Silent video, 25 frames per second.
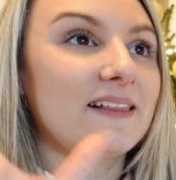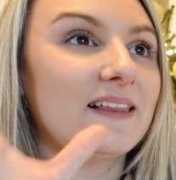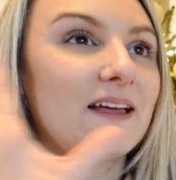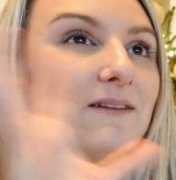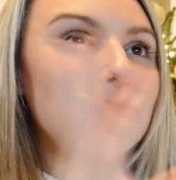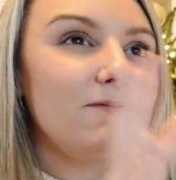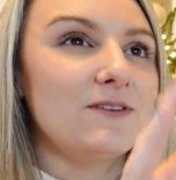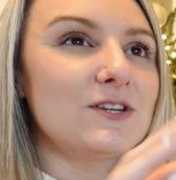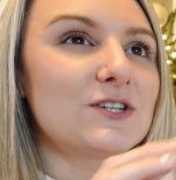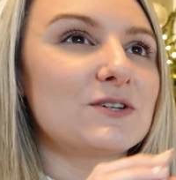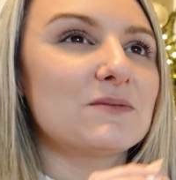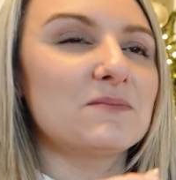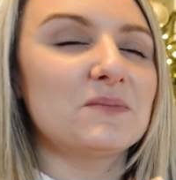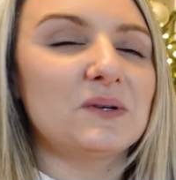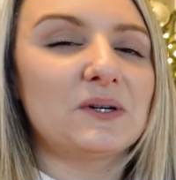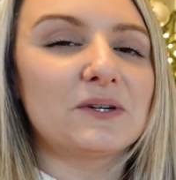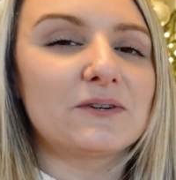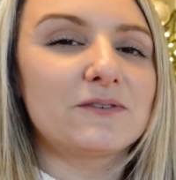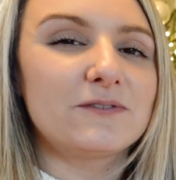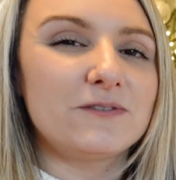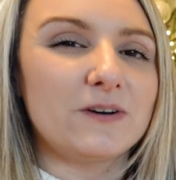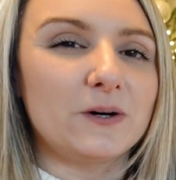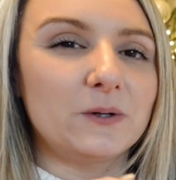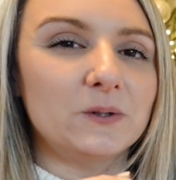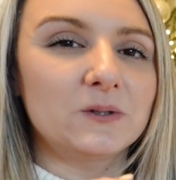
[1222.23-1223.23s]
like vision board
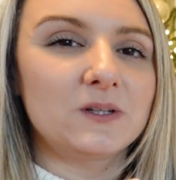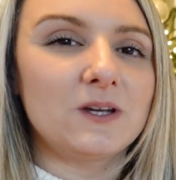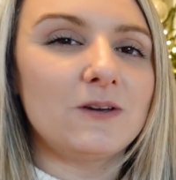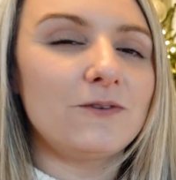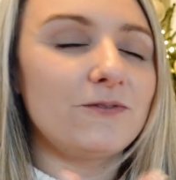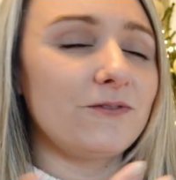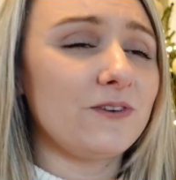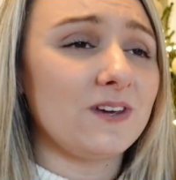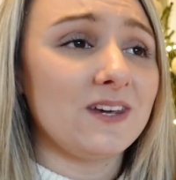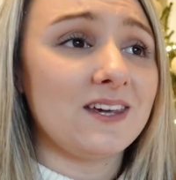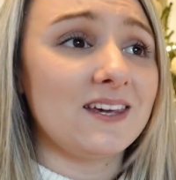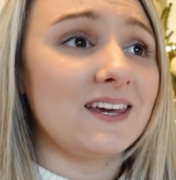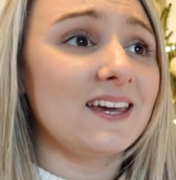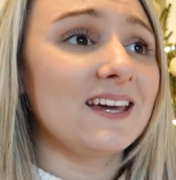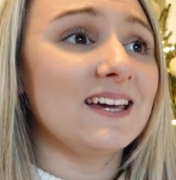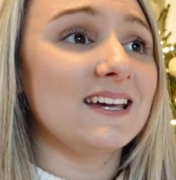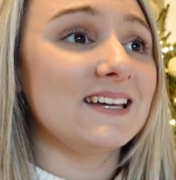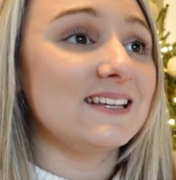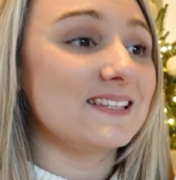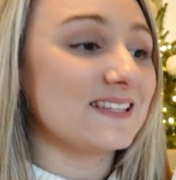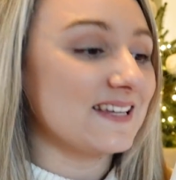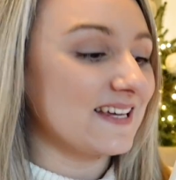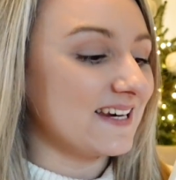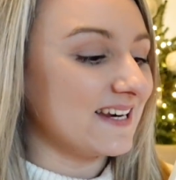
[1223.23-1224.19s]
folder for years,